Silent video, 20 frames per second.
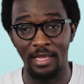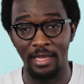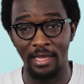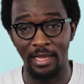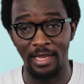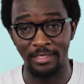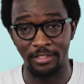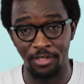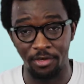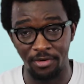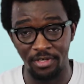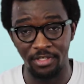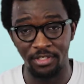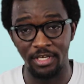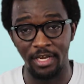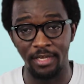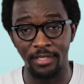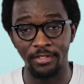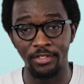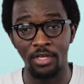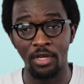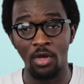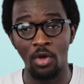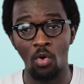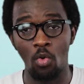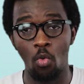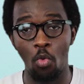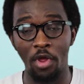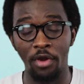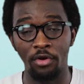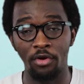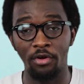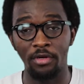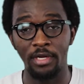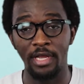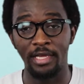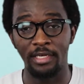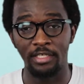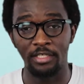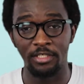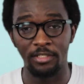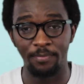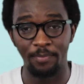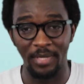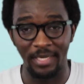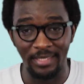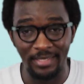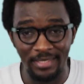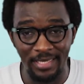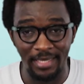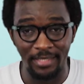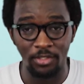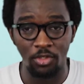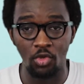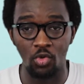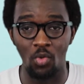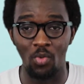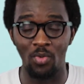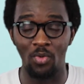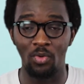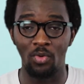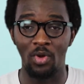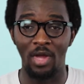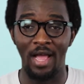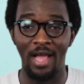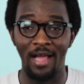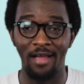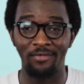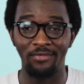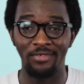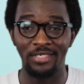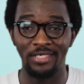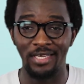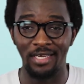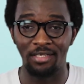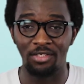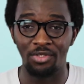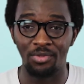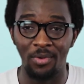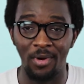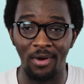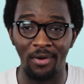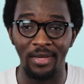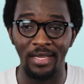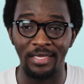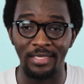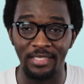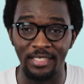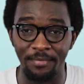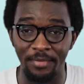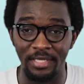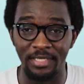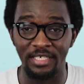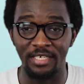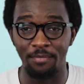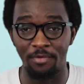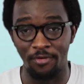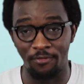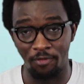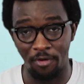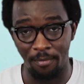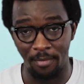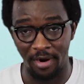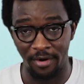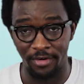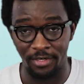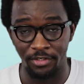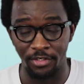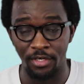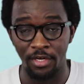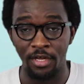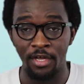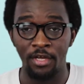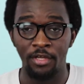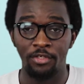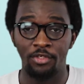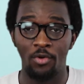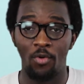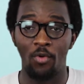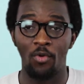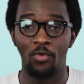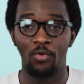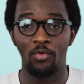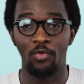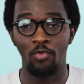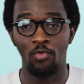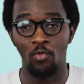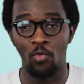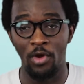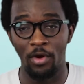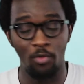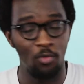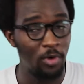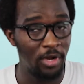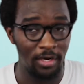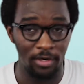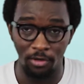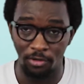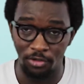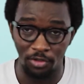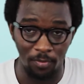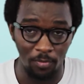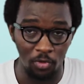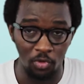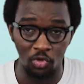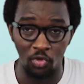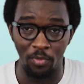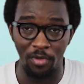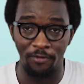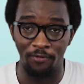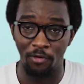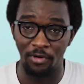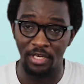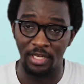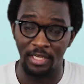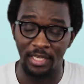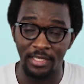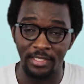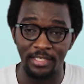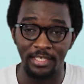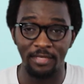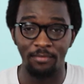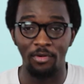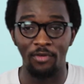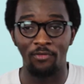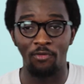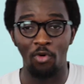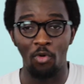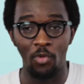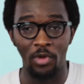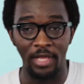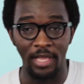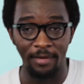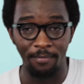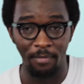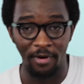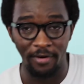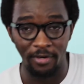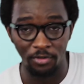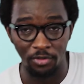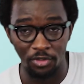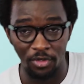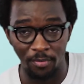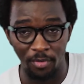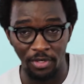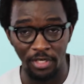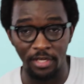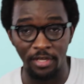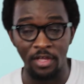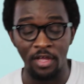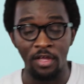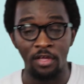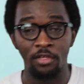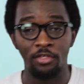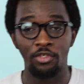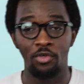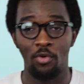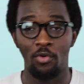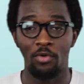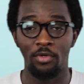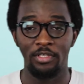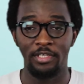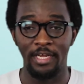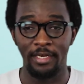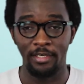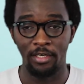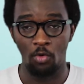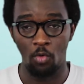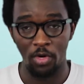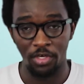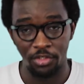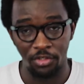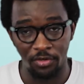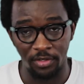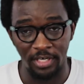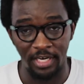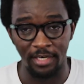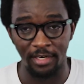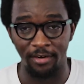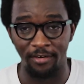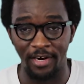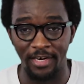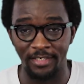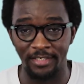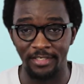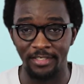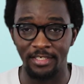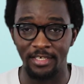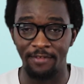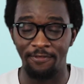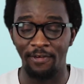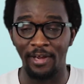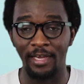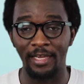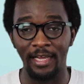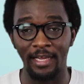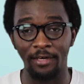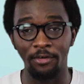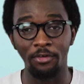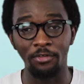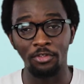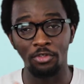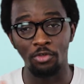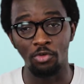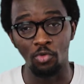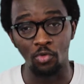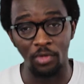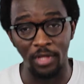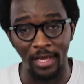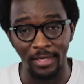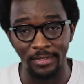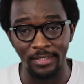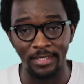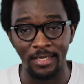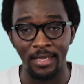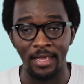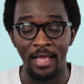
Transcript: as Christians, we're not expected to have sexual intimacy before marriage. So we're not supposed to be fornicating before we get married to somebody. So the question then arises, if I cannot do that,